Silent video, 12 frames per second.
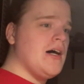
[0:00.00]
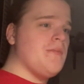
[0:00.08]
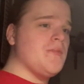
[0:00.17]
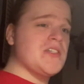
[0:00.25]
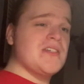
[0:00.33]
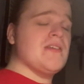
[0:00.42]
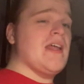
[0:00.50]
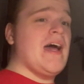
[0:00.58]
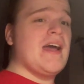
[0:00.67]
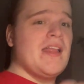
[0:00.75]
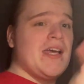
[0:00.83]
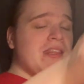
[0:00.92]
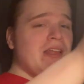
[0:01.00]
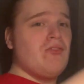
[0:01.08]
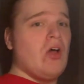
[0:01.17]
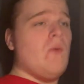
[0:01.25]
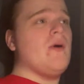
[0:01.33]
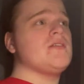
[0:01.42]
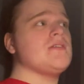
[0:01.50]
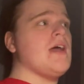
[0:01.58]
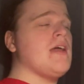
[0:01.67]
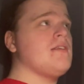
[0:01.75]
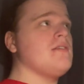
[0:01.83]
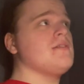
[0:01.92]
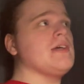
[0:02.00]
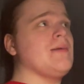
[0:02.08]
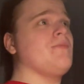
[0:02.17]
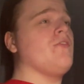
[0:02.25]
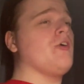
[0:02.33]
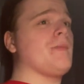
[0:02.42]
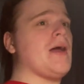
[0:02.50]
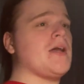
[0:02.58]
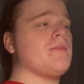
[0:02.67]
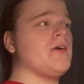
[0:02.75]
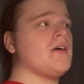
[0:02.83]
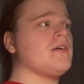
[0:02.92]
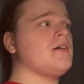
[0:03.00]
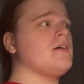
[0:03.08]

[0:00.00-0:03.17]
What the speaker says: which like I said, I got like the lowest end M4 MacBook,